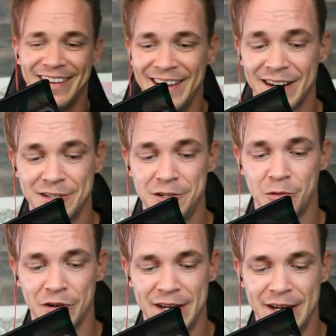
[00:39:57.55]
because you
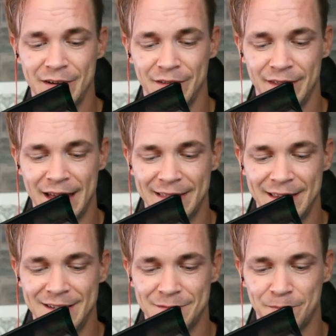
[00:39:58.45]
weren't here at
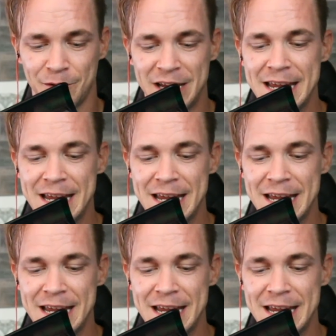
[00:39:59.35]
these key